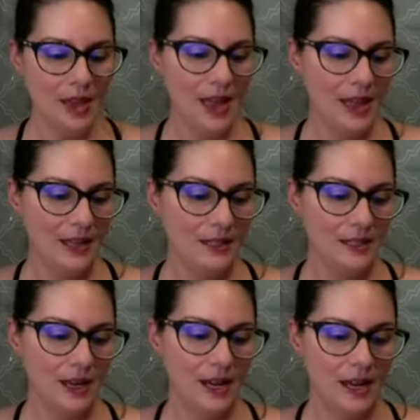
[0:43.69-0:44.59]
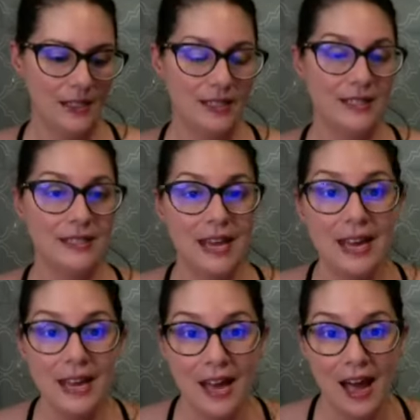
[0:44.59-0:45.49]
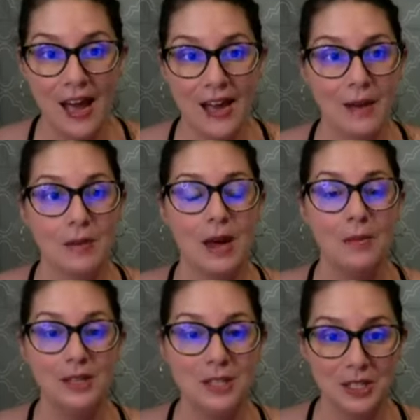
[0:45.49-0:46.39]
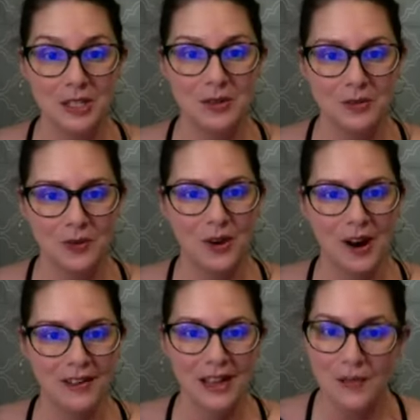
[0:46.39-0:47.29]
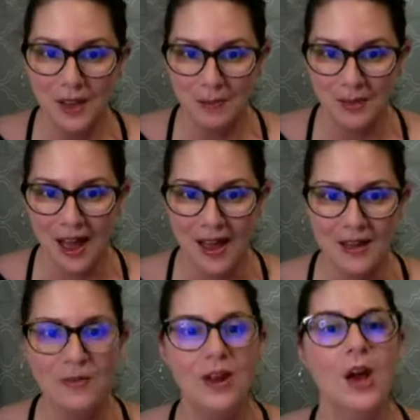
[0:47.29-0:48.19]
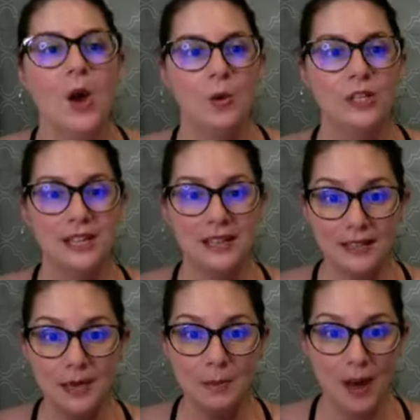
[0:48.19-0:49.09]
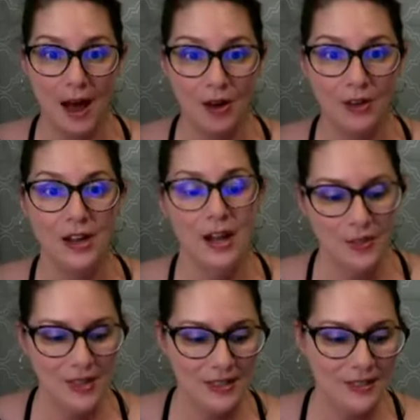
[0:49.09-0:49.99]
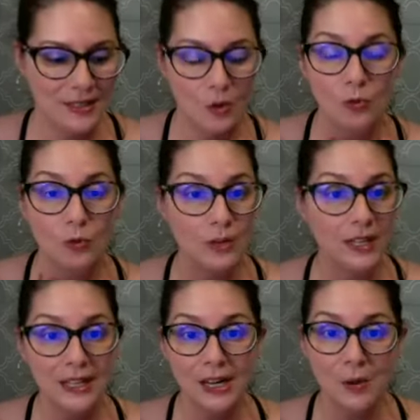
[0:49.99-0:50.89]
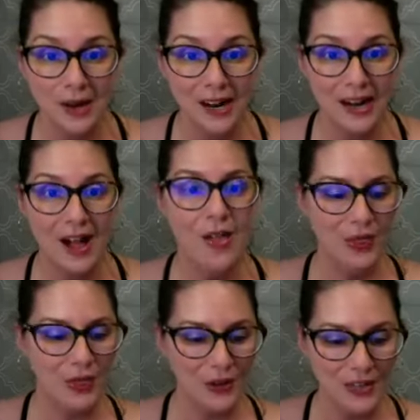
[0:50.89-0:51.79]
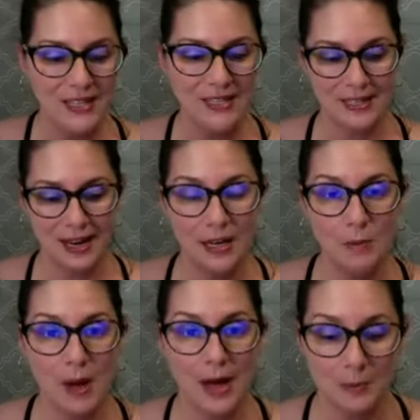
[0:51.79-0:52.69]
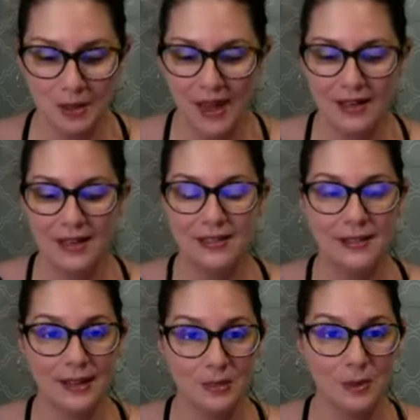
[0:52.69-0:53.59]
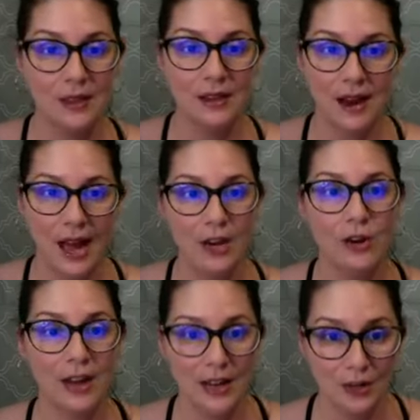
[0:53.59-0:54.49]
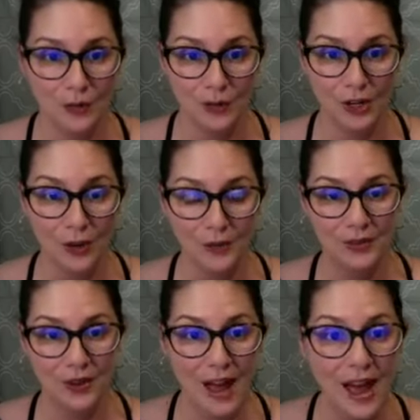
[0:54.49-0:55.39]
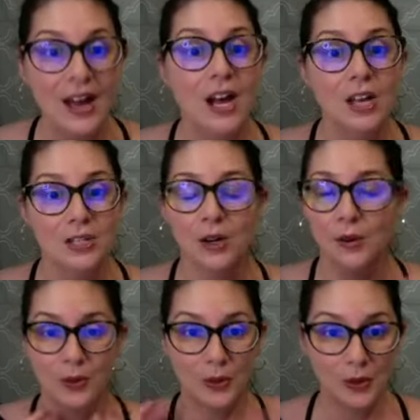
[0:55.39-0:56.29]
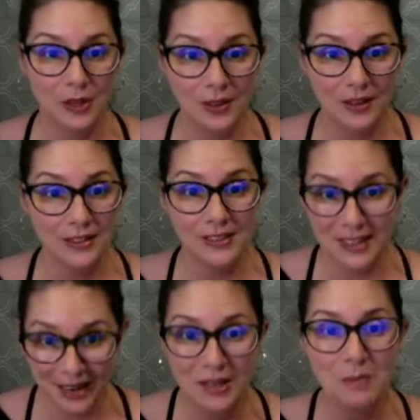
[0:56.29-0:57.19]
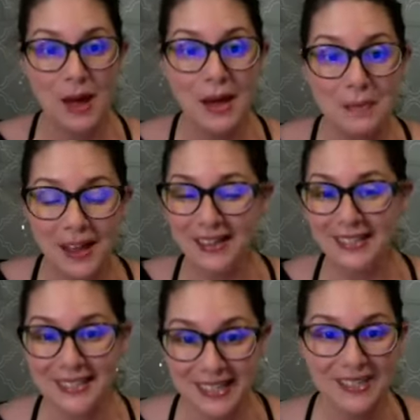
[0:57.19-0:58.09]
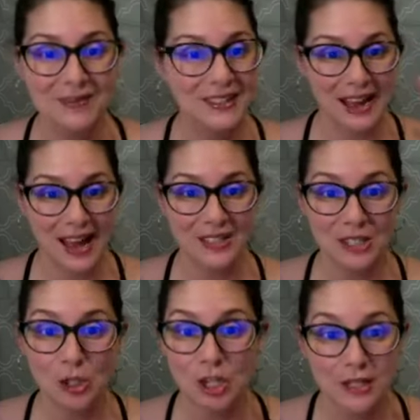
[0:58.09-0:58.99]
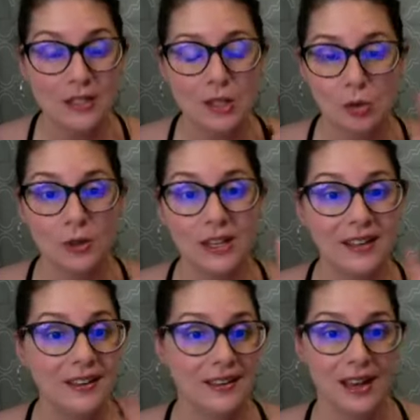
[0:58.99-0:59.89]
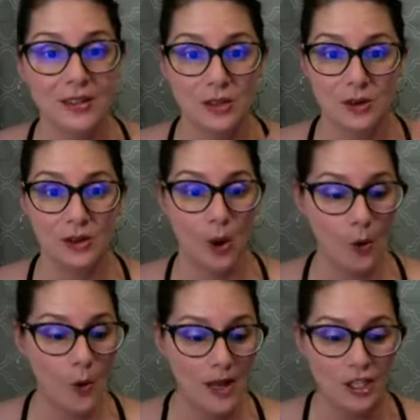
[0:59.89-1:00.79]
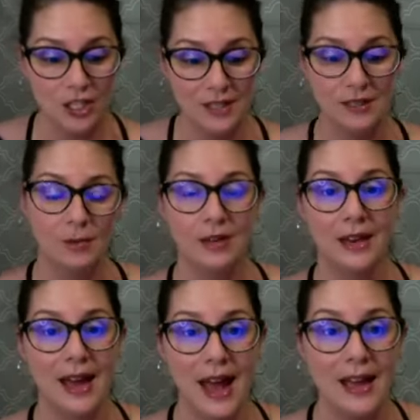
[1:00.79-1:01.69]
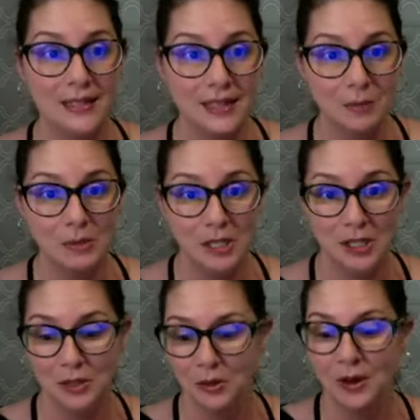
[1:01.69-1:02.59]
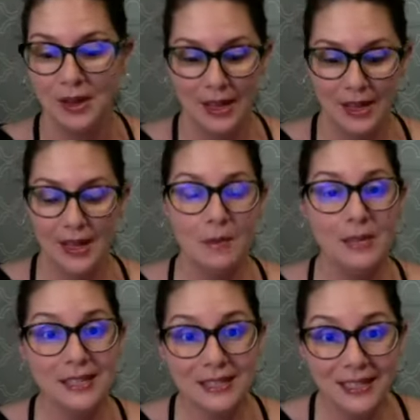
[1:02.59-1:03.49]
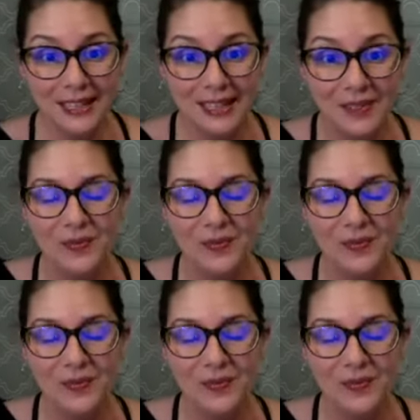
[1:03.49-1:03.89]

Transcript: And today I am coming to you for our Level Up Live, which is about this really quick 30-second pipeline assessment that I created for you. Okay, so the 30-second pipeline assessment has just 3 yes or no questions. I'm going to ask them to you imminently.